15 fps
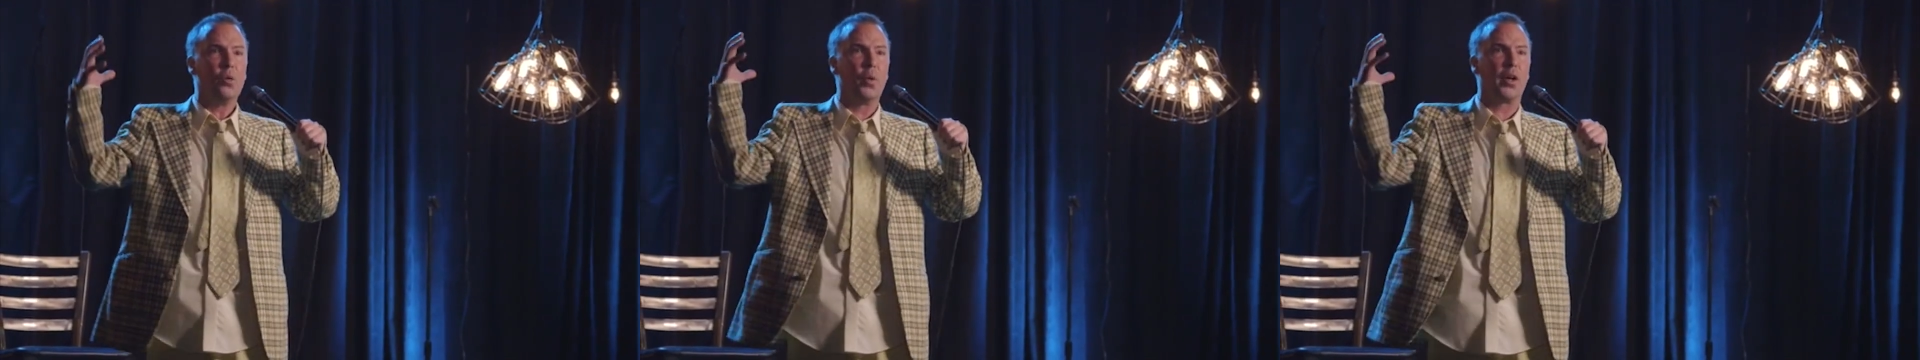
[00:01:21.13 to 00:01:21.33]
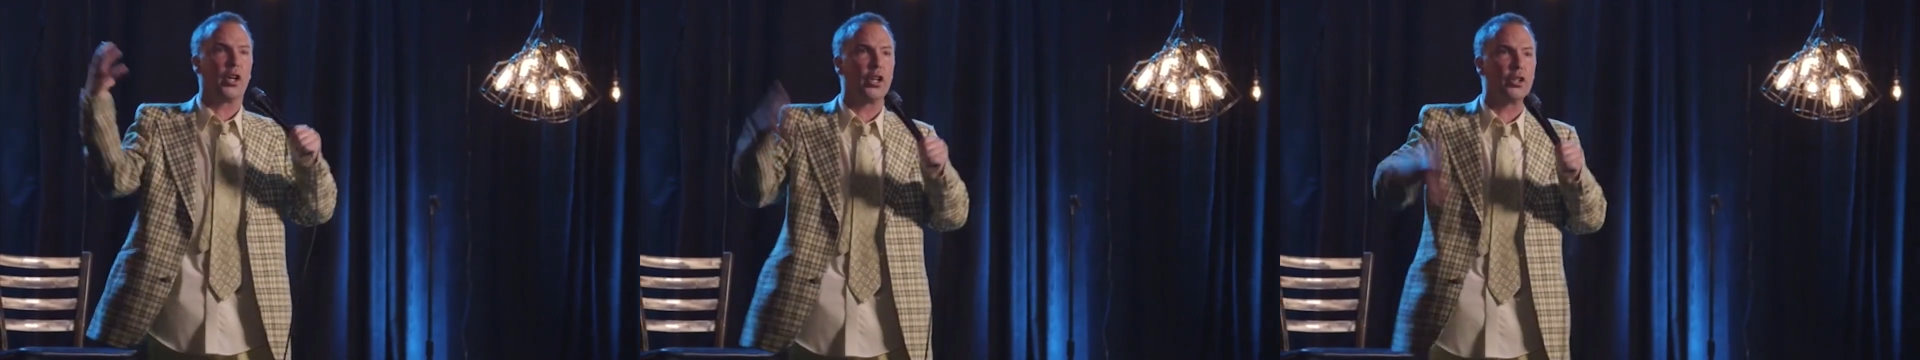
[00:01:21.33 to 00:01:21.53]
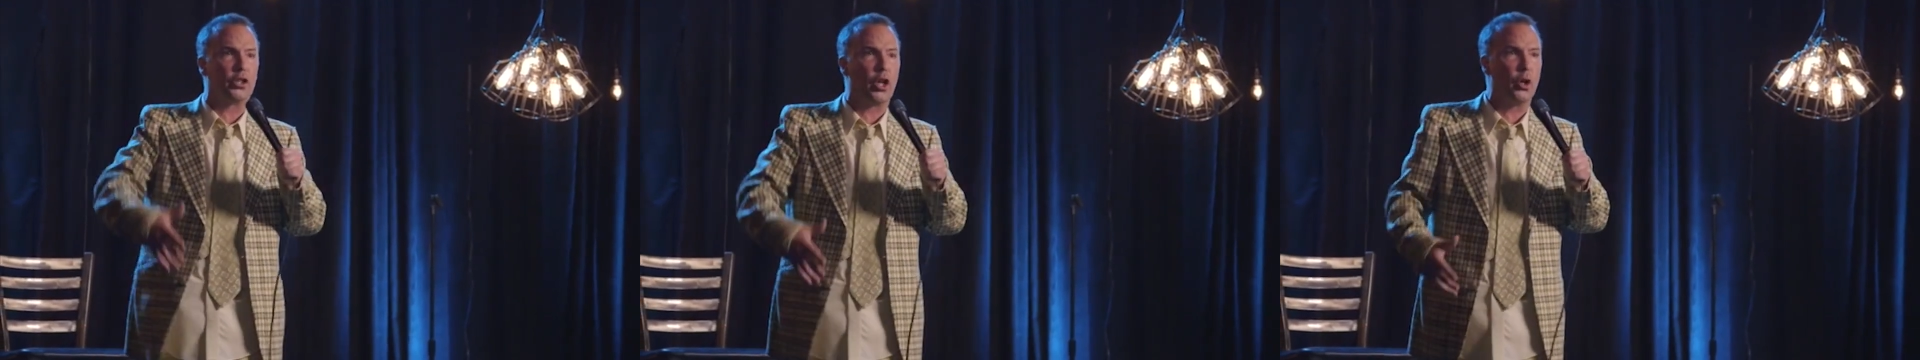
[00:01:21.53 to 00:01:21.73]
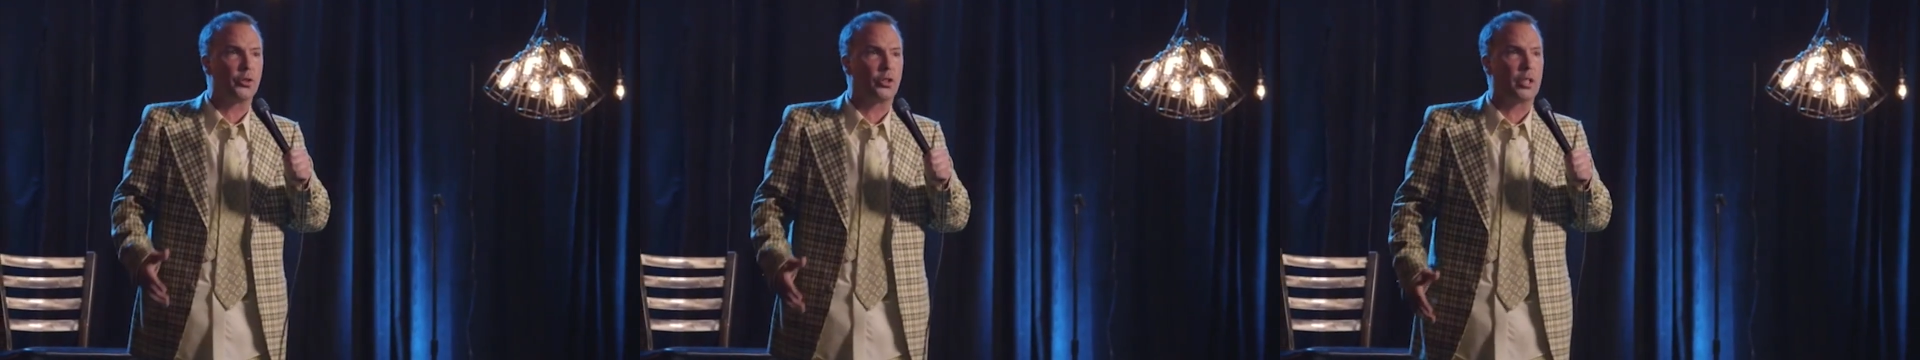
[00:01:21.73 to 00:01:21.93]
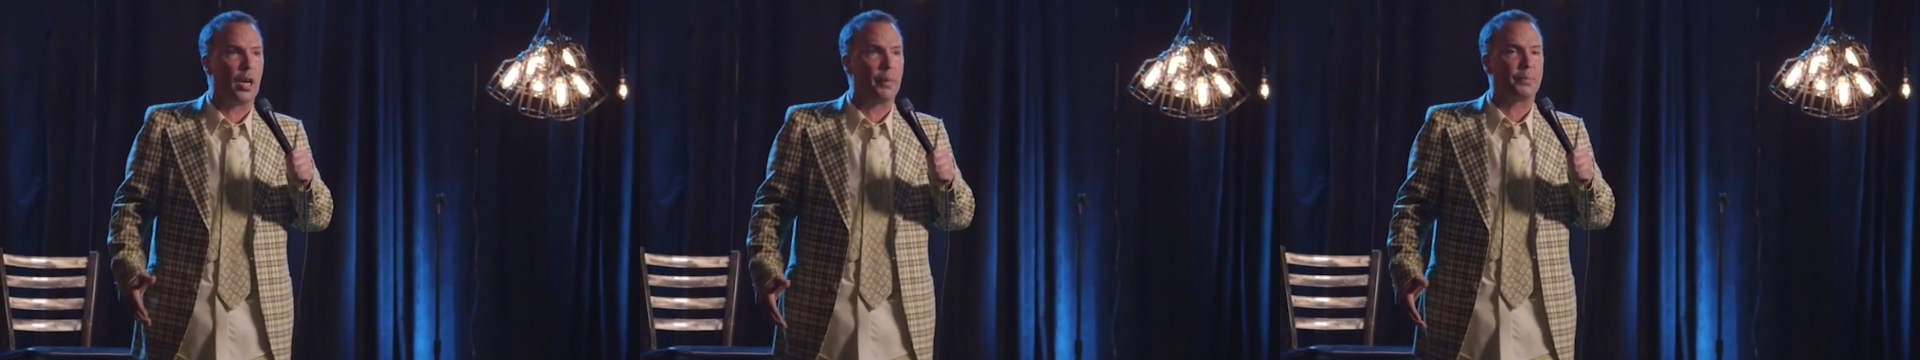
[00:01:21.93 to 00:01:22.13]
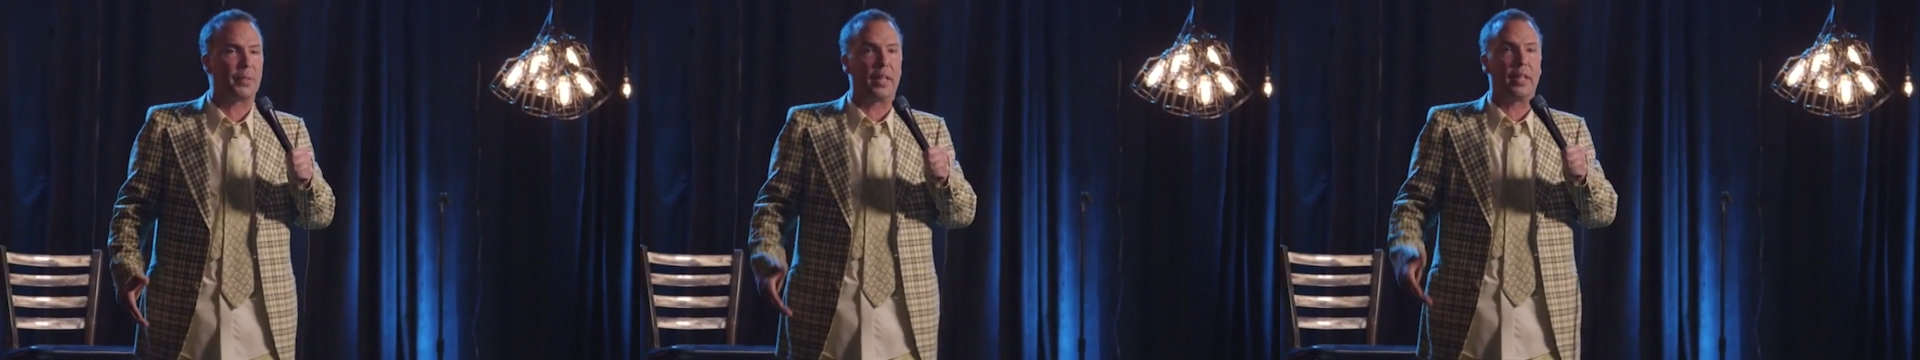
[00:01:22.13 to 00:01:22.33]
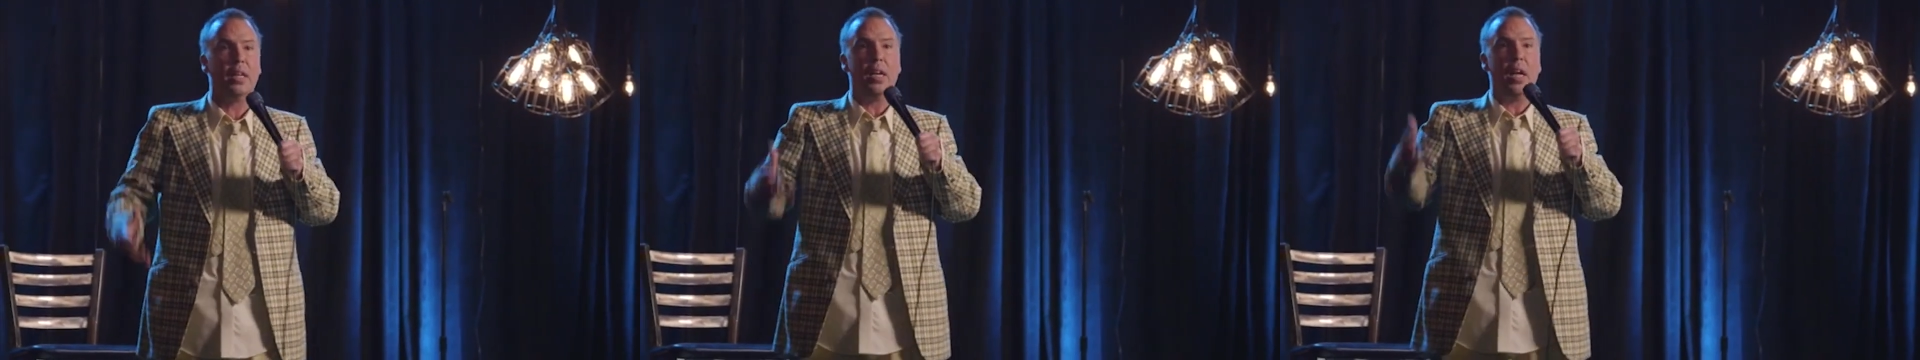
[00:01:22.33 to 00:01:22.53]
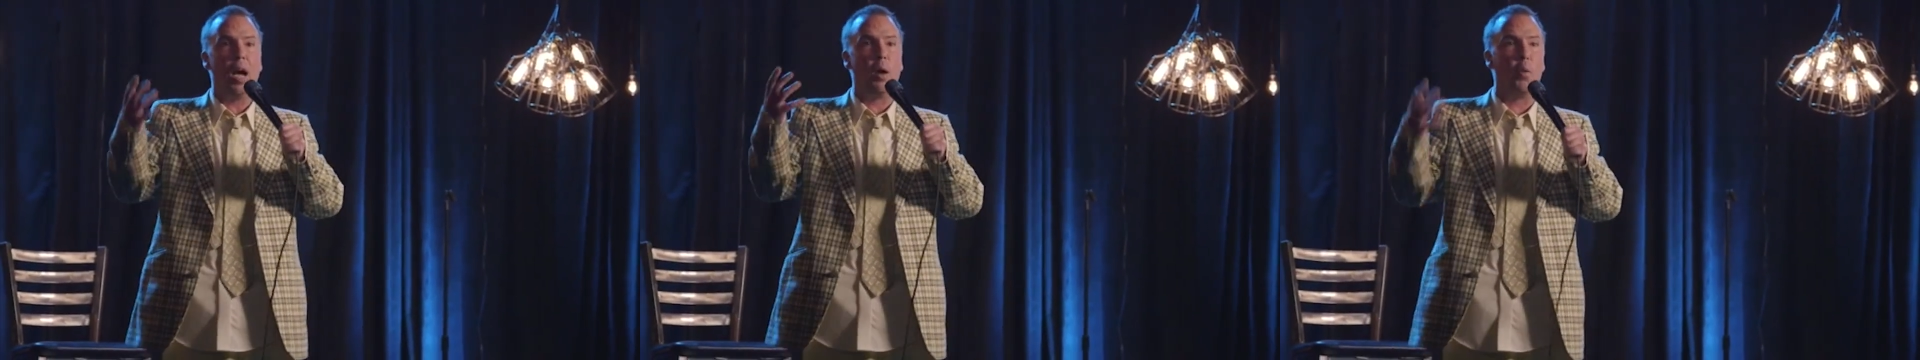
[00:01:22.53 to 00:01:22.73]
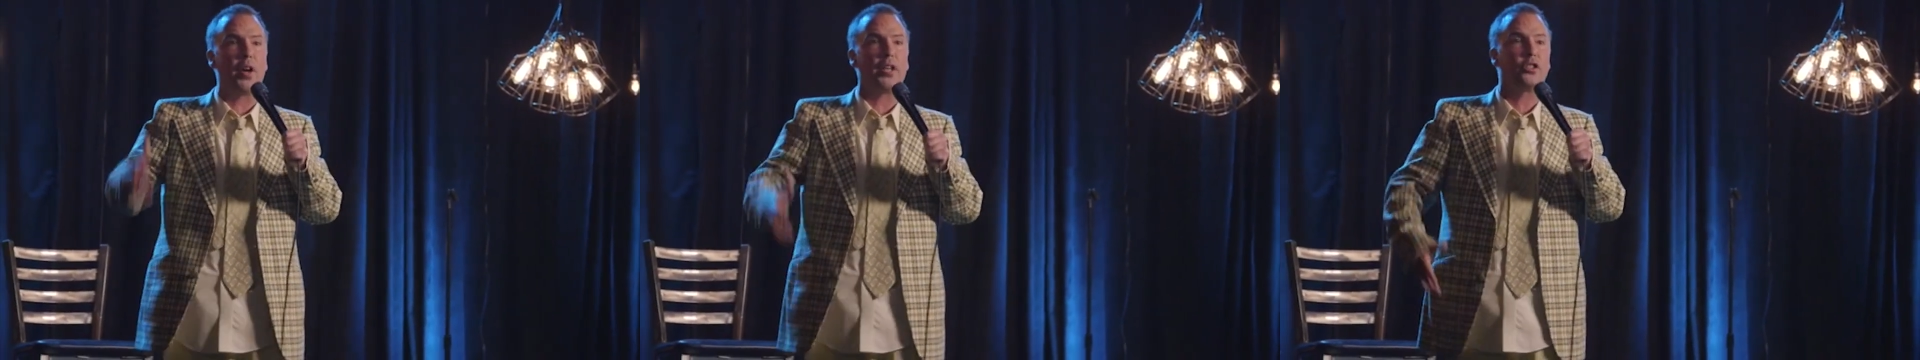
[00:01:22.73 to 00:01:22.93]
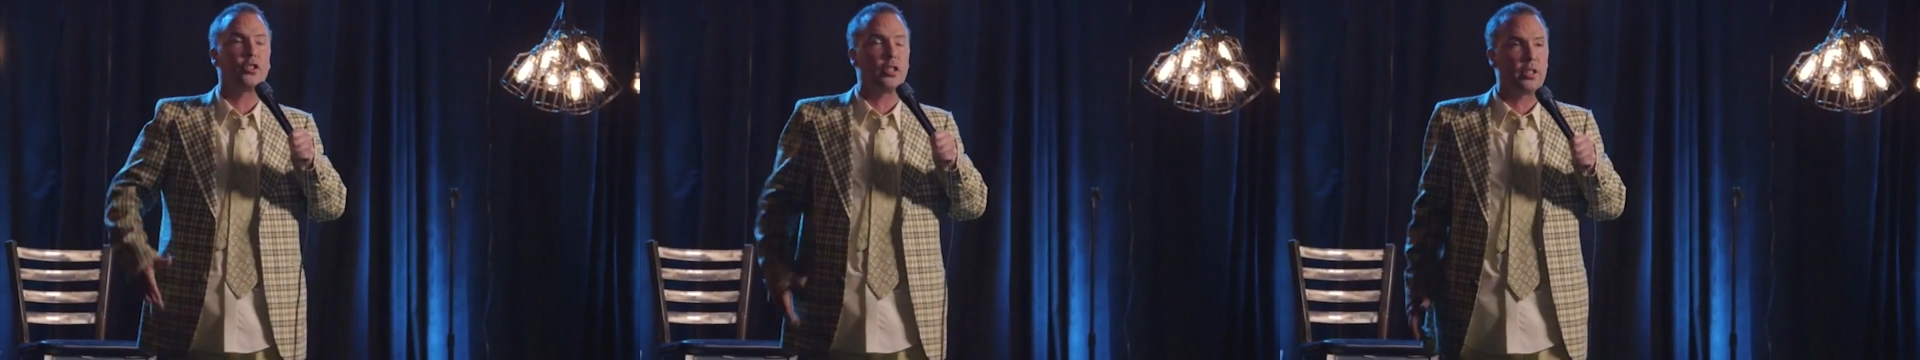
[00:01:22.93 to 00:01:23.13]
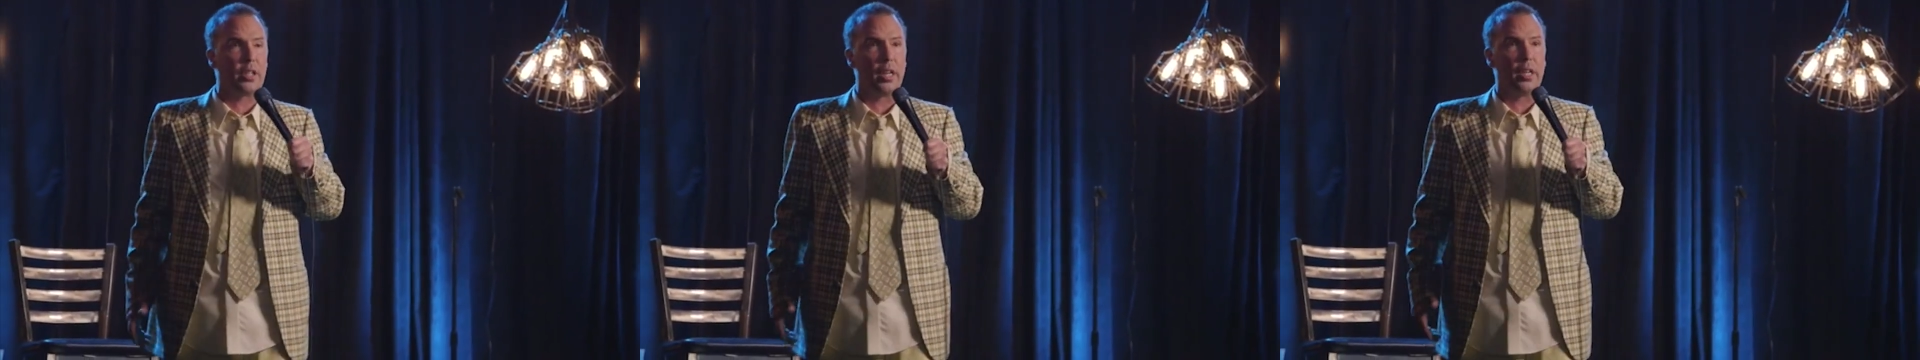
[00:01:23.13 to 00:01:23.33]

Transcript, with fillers: we're gonna do something. And what did you